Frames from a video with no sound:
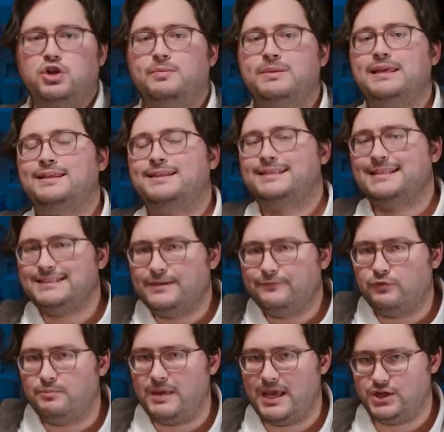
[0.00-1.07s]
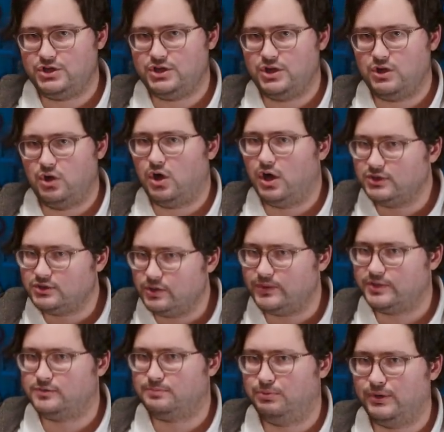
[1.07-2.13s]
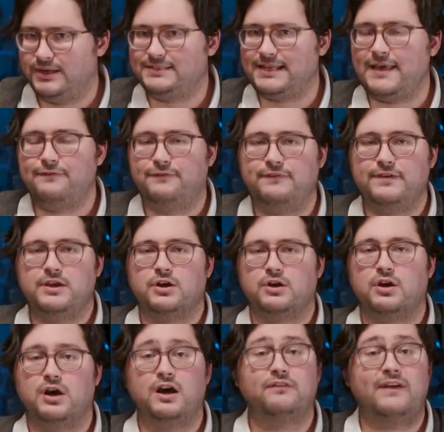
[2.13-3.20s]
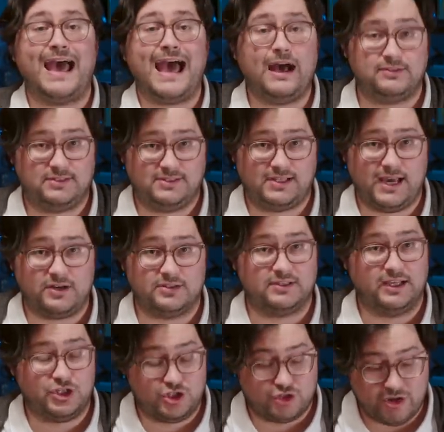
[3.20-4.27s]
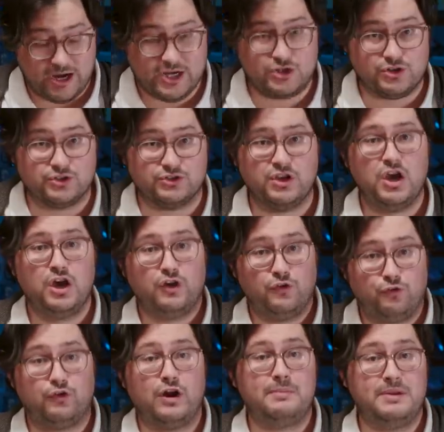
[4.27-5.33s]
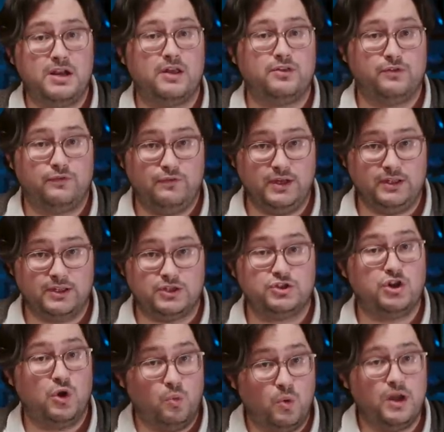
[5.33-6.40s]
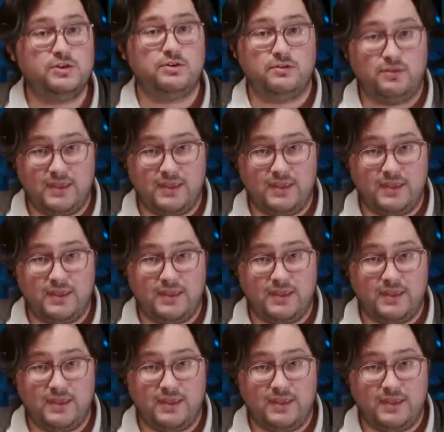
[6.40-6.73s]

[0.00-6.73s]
told me the disinformation also exploits a fear of outsiders, like strangers from another village. No wonder,